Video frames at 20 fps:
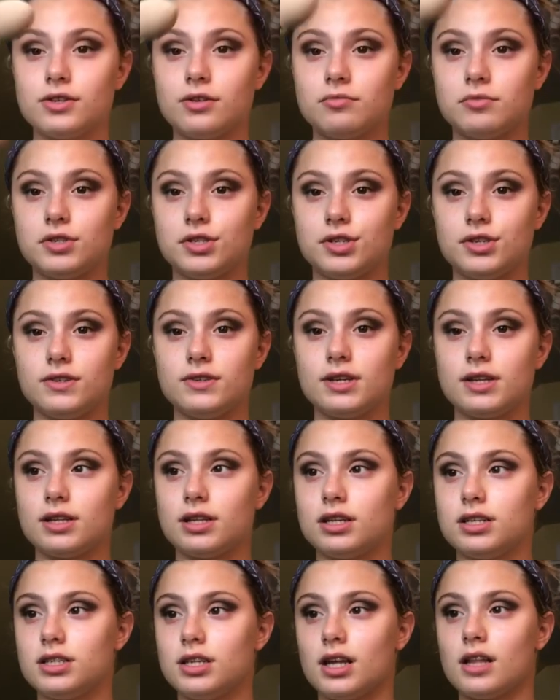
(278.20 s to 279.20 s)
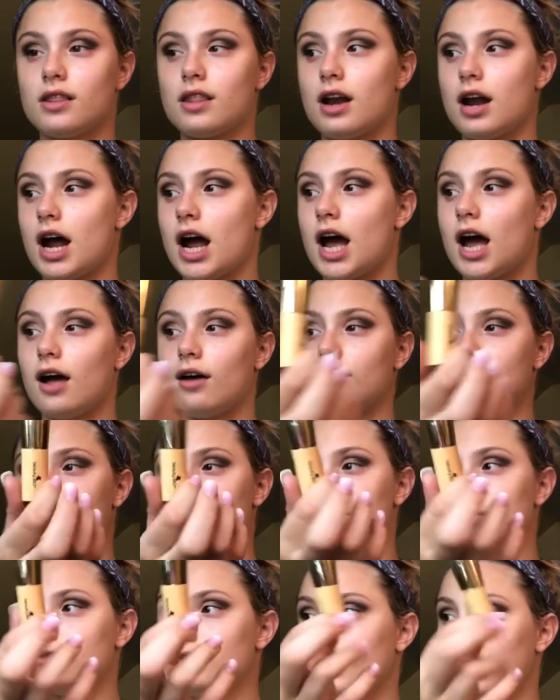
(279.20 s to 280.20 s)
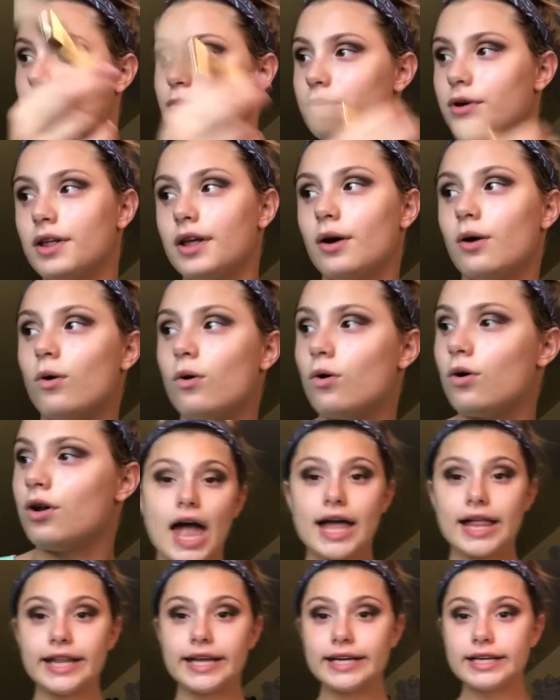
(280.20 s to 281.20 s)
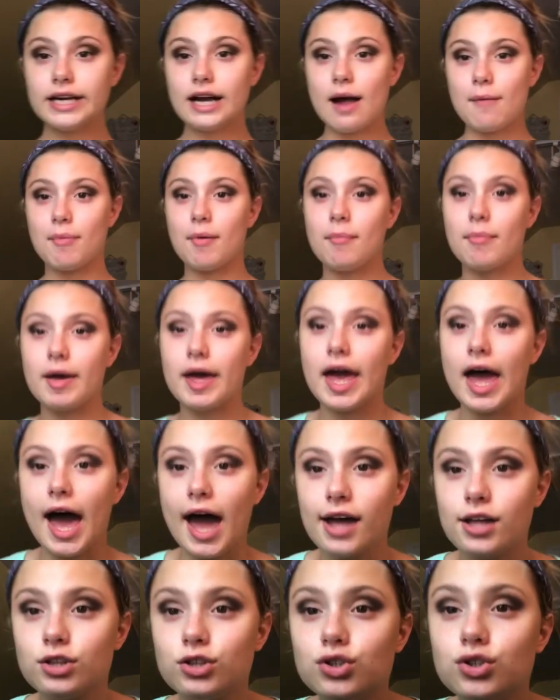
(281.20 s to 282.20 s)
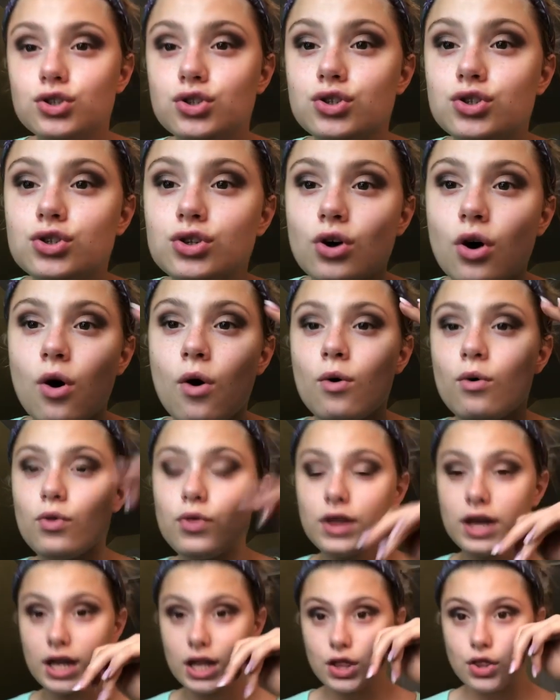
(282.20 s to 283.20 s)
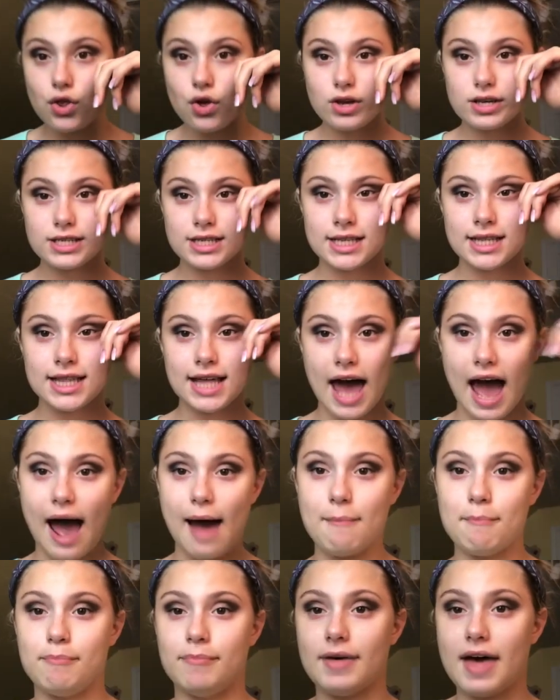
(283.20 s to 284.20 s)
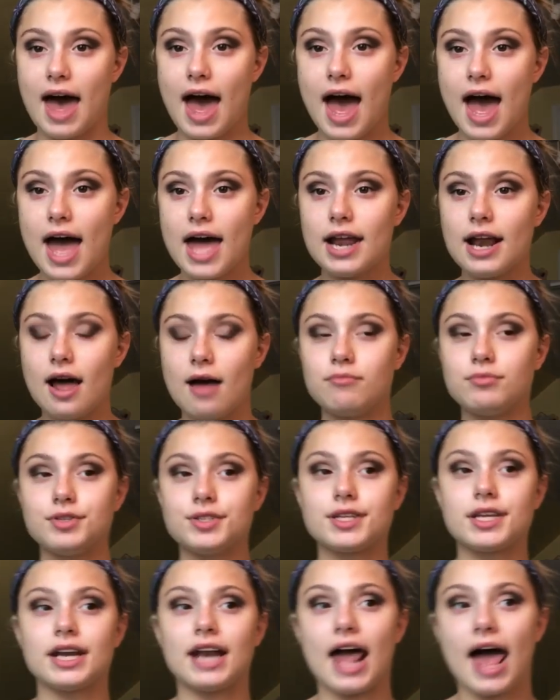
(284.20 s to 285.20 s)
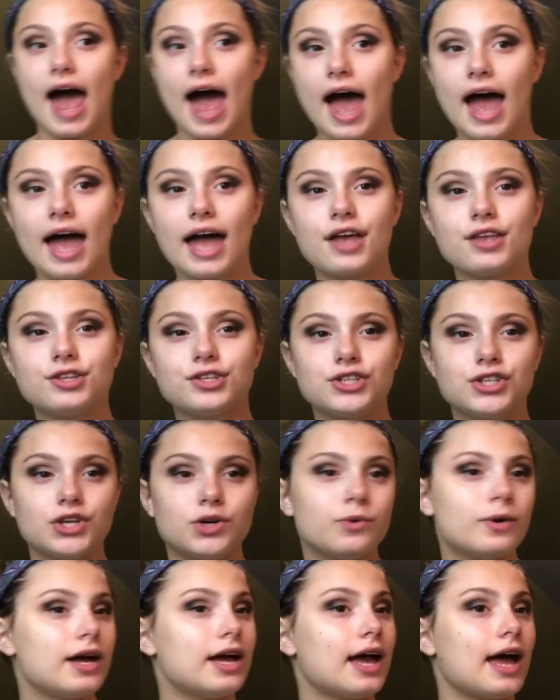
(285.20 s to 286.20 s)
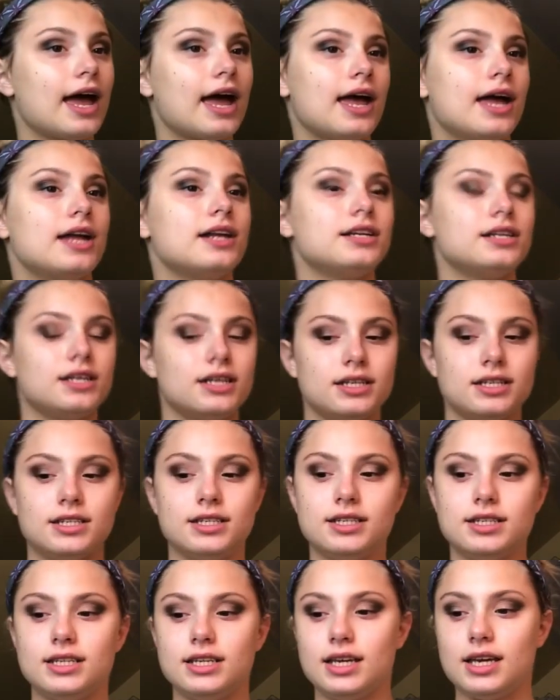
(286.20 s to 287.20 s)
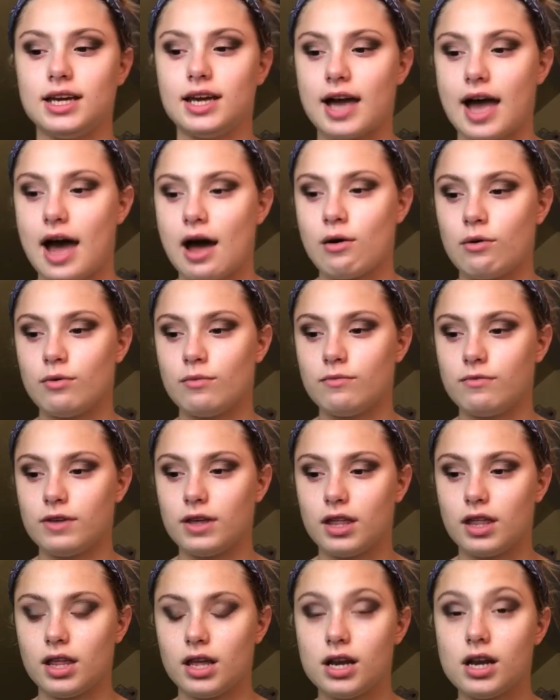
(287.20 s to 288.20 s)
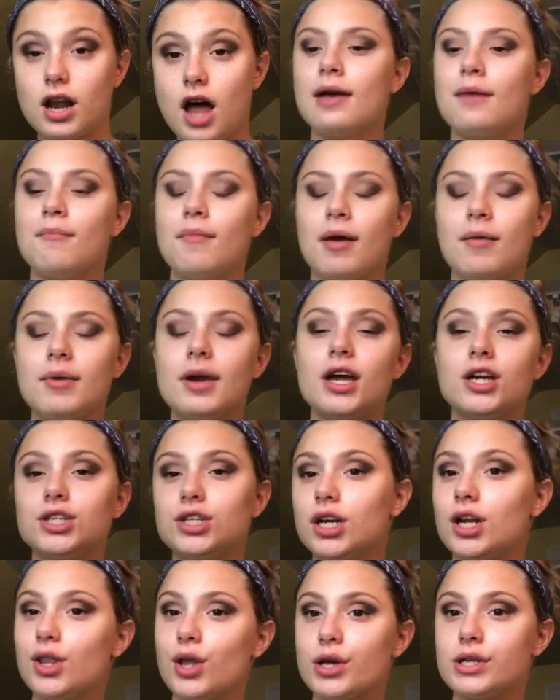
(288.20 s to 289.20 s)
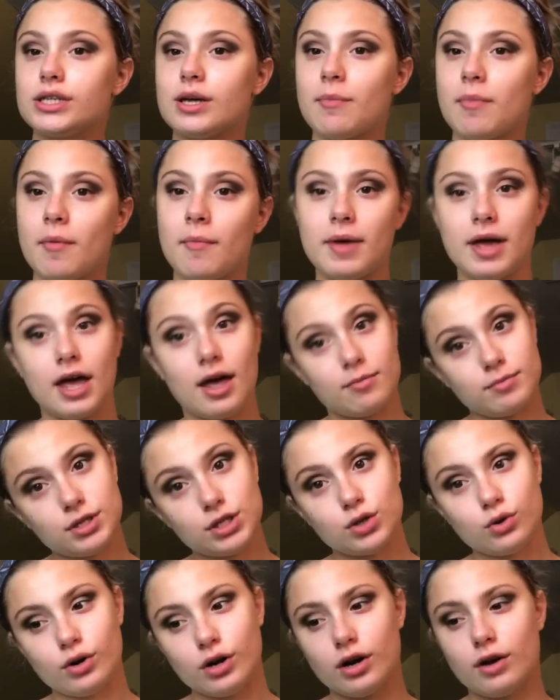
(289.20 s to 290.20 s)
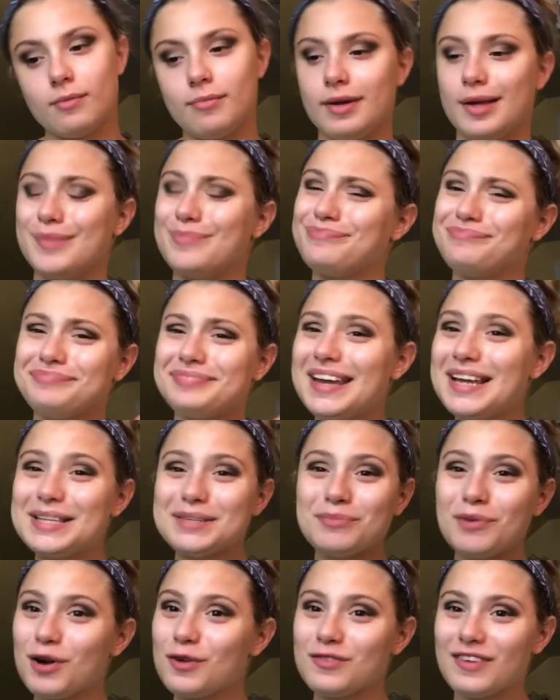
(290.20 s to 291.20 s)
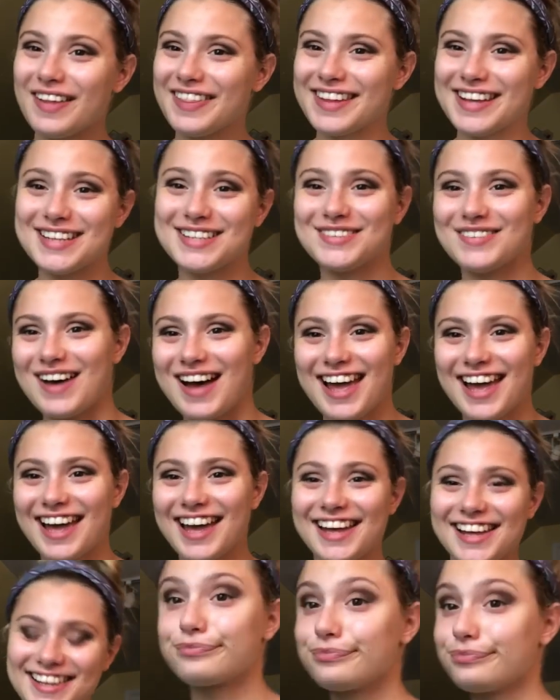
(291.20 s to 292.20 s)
So I'm just using this thing that I have. It's like really old. I cleaned it up a bit. I don't think it looks that bad. I'm just gonna add to it and see how I'm feeling. Maybe I should have looked up a makeup tutorial, but it's more fun this way.